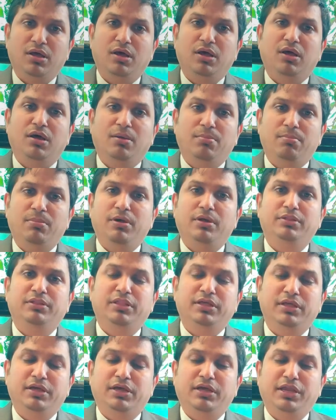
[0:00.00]

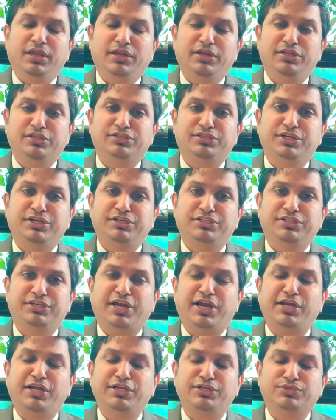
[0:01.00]
the interest rate
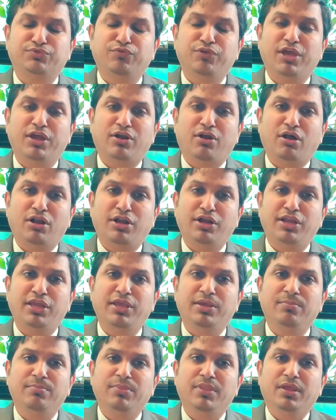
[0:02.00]
standards, we are
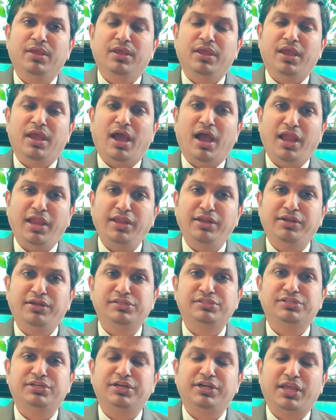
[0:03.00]
already a high
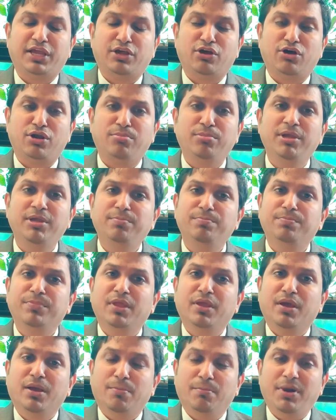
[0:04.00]
interest rate economy.
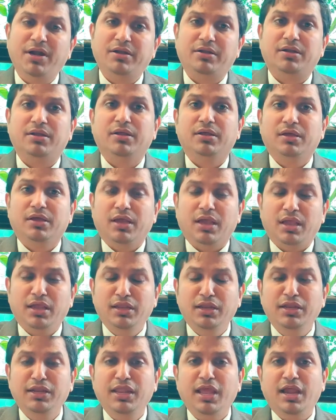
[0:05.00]
But
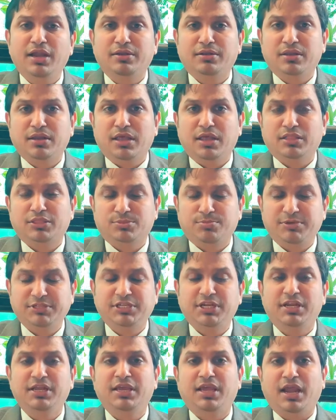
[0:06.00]
in India,
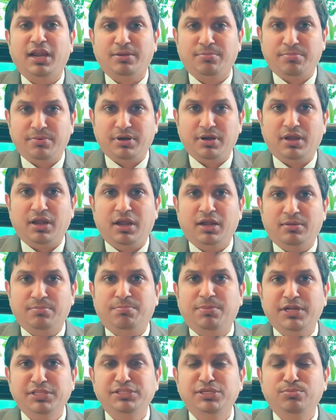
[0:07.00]
especially
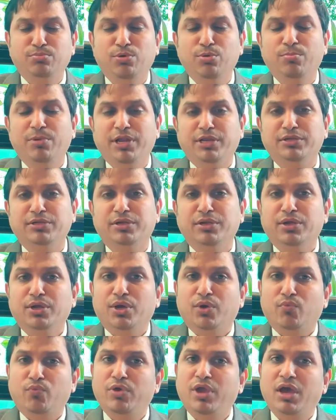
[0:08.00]
at present moment,
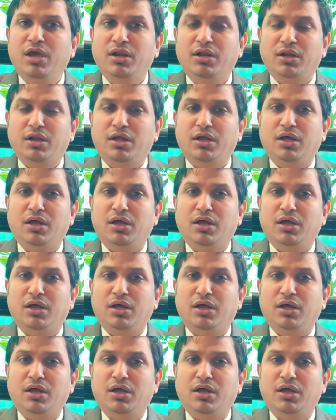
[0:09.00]
we are